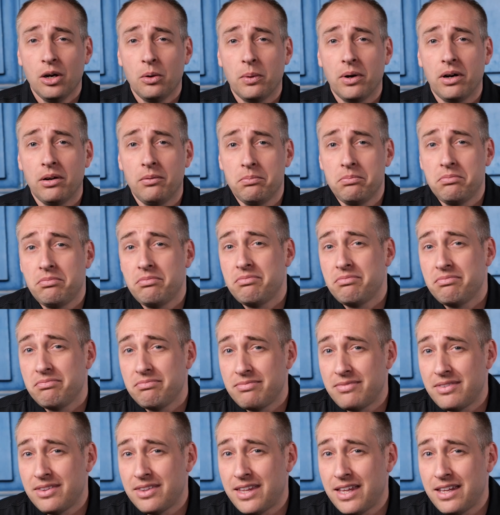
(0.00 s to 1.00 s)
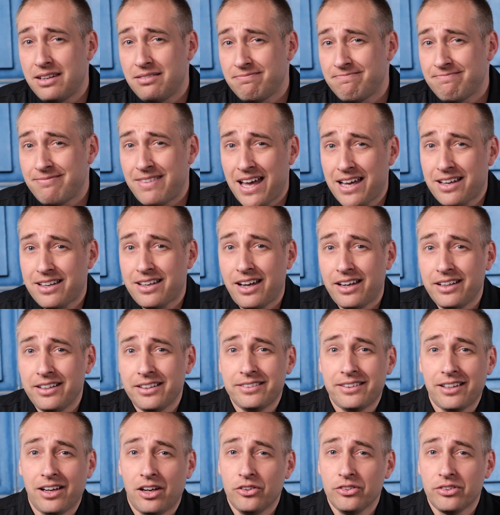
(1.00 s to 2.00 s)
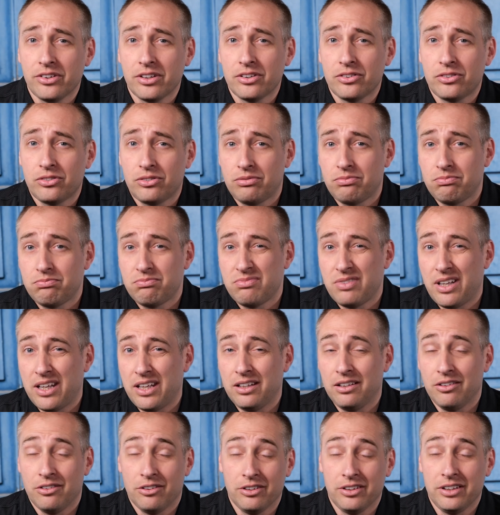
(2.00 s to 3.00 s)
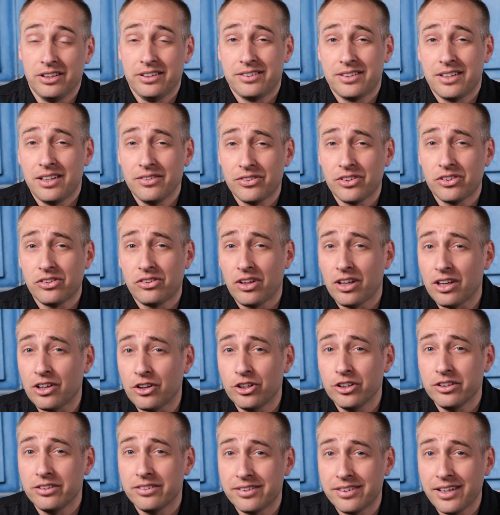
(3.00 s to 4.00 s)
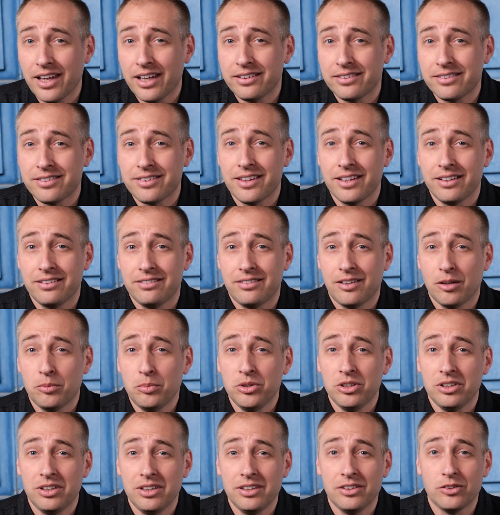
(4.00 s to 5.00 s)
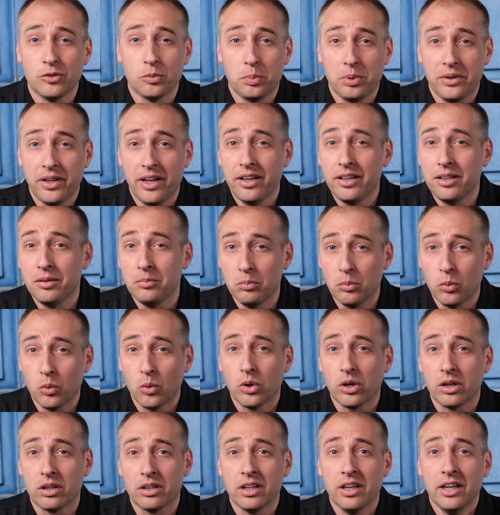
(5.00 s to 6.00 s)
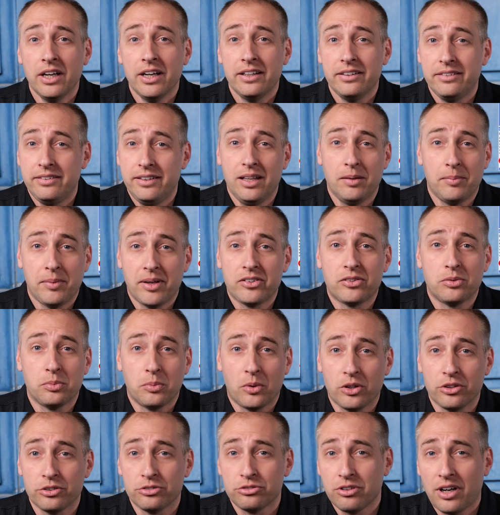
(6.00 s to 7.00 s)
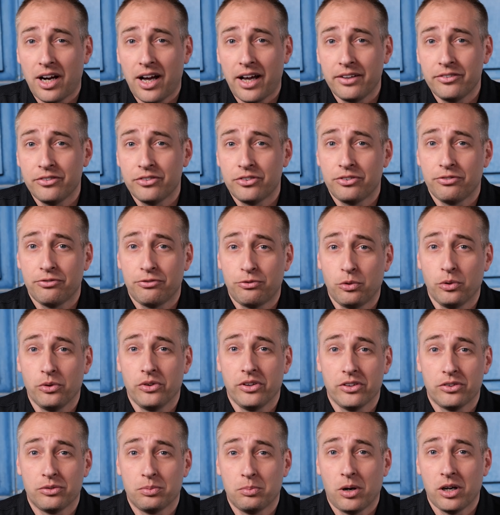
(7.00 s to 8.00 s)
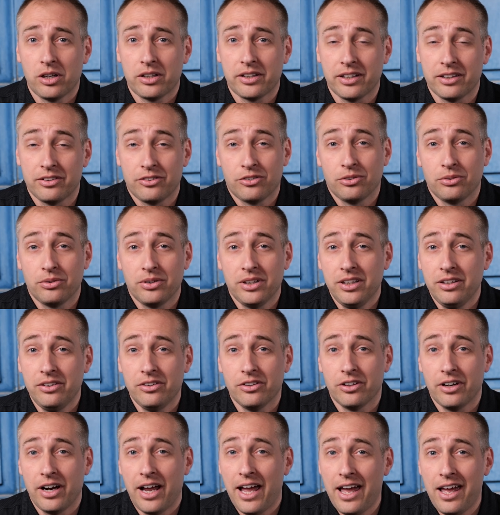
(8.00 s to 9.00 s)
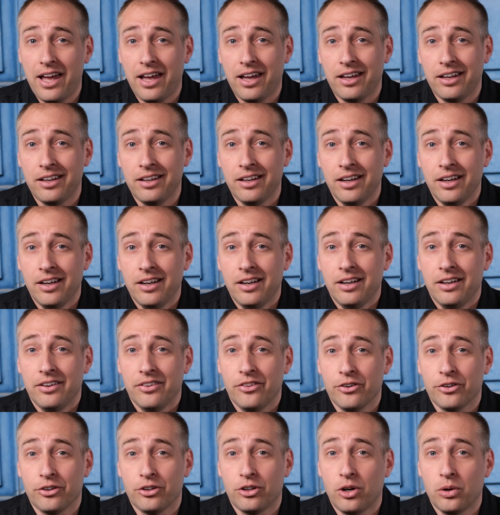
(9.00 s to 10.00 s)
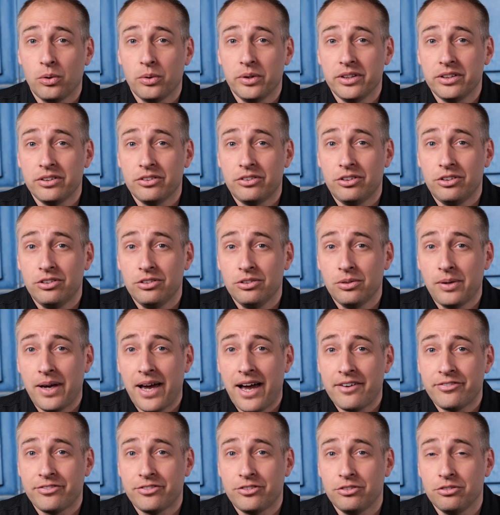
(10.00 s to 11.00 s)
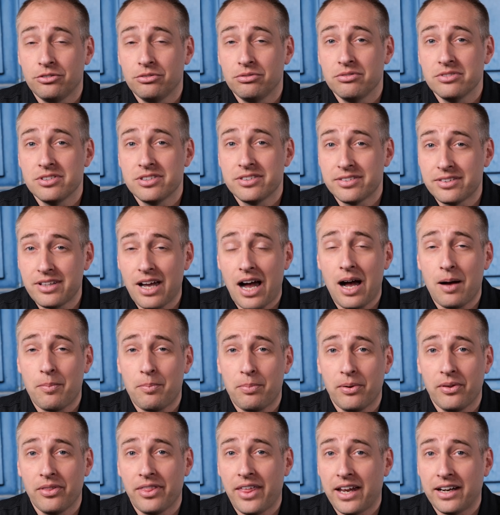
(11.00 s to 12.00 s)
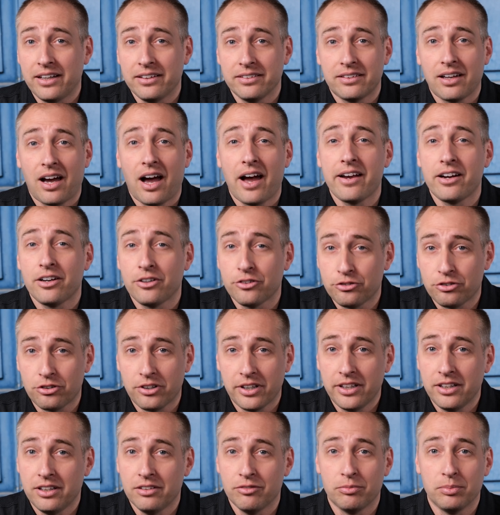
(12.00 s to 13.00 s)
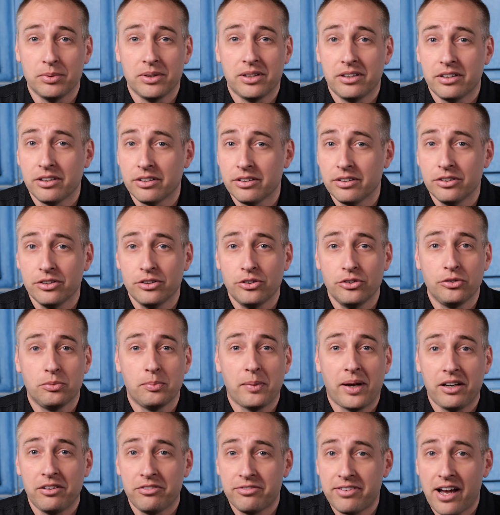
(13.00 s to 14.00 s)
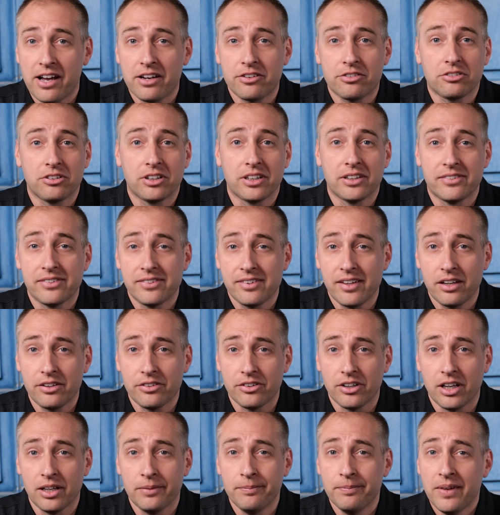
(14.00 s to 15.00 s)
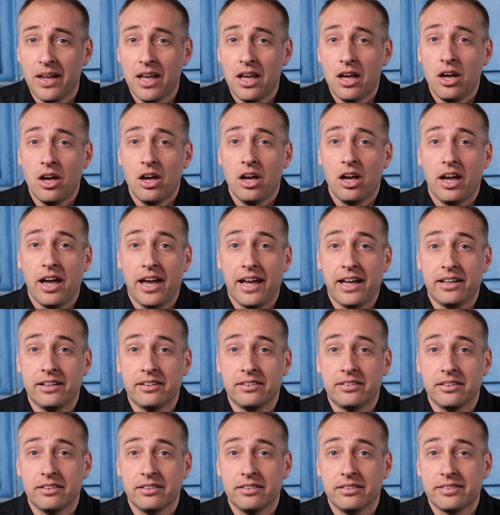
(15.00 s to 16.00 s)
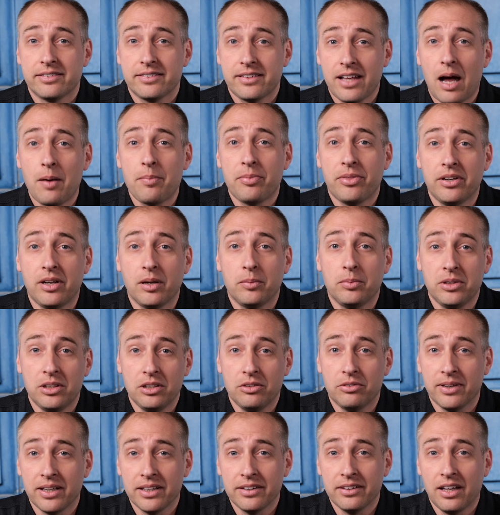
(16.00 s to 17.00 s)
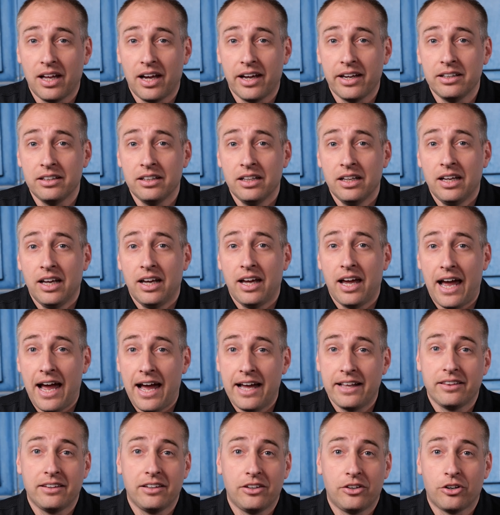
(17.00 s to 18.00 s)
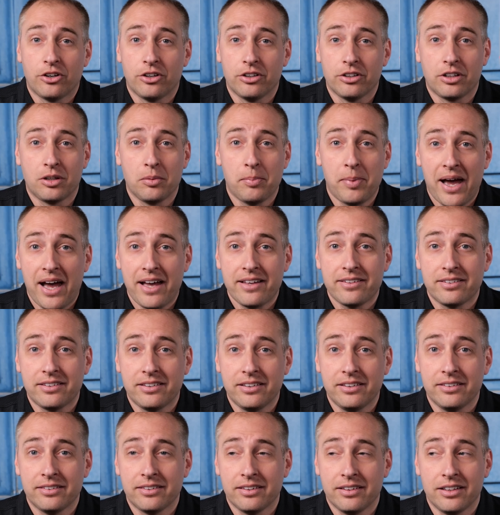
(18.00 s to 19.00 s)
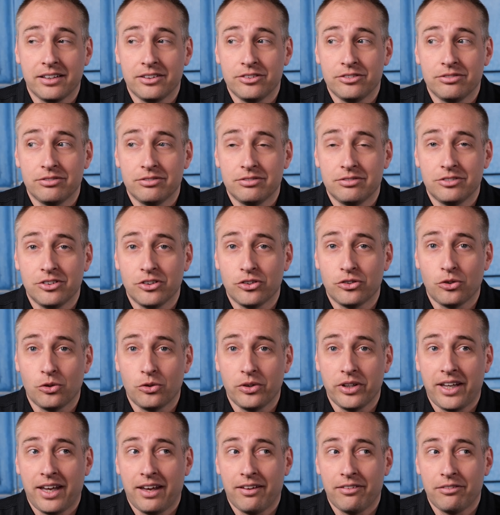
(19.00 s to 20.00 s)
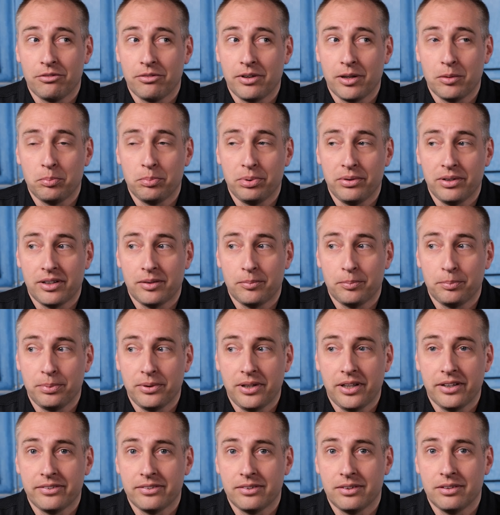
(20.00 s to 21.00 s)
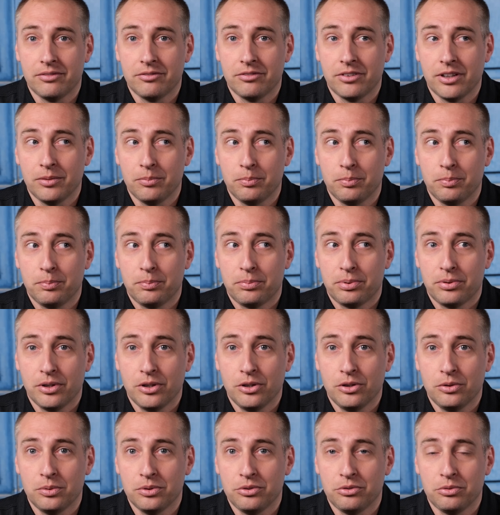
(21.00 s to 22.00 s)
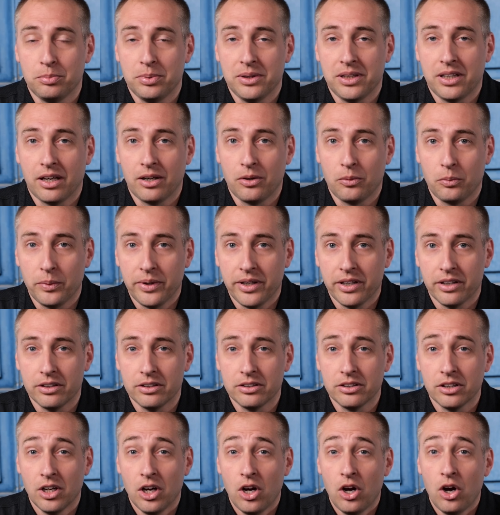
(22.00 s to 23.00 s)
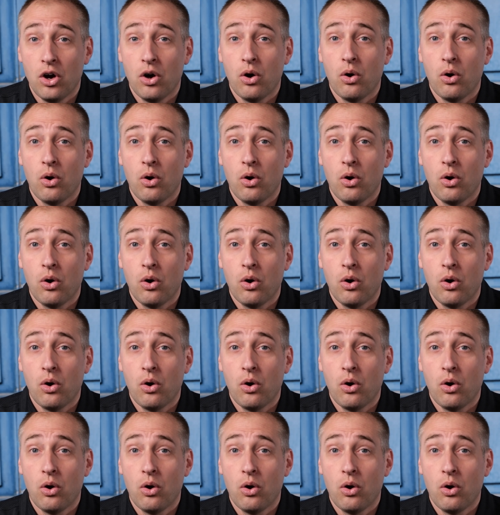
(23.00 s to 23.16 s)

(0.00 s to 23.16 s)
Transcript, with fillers: Well, then that kind of tells us, a, or at least gives us a good sense that WD is planning more DMSMR drives for this market. So either A, they're going to have to stop that entire train of materials, manufacturing, etc., and stop the WD red line at the current capacities and then just only have the Red Plus and Red Pro, which would be kind of weird.